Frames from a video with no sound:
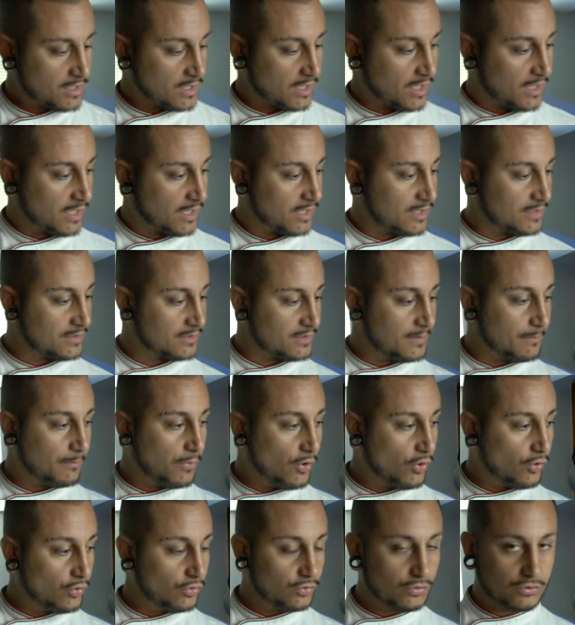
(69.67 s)
and the
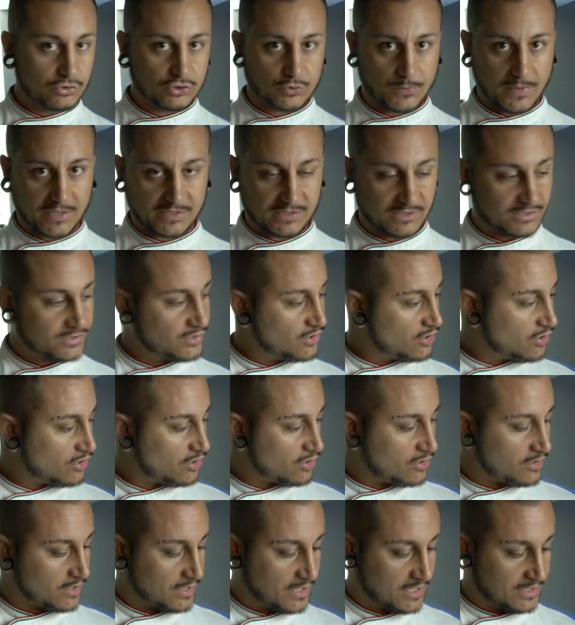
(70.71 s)
bowl to make the
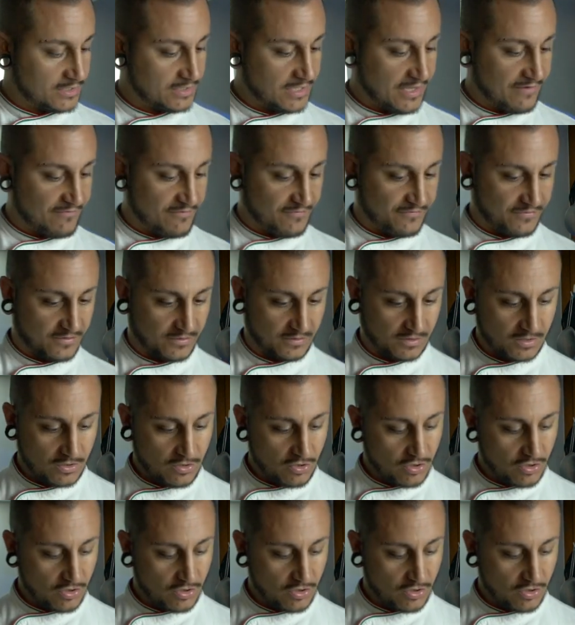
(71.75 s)
dough and everything.